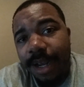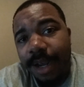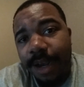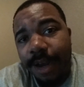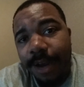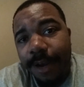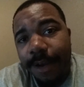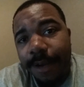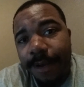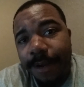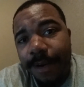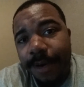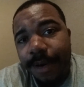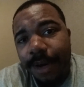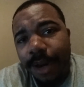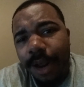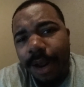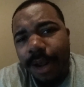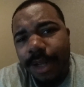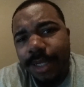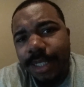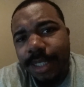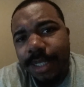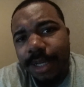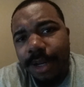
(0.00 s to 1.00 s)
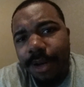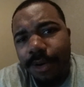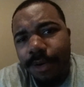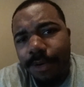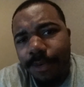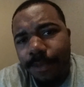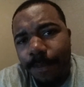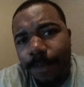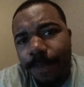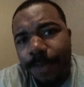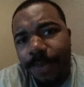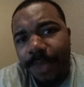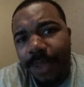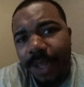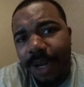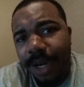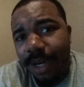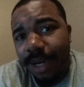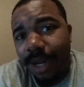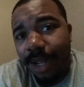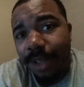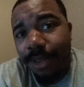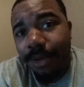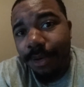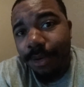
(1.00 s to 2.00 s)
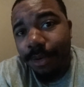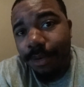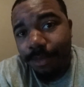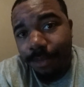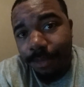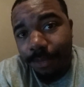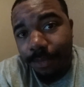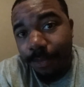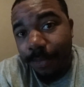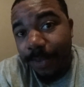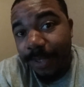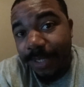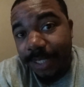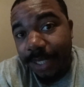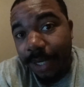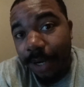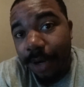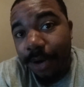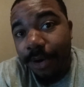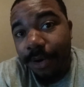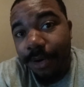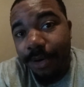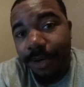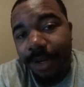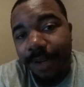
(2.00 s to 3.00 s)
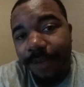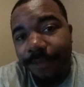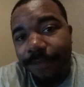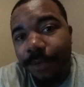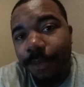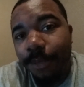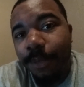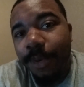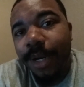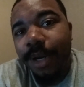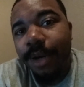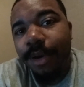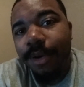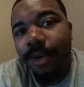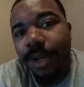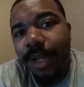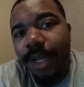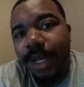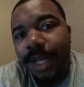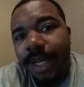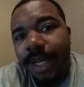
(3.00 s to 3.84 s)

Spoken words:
And also another return, if you will,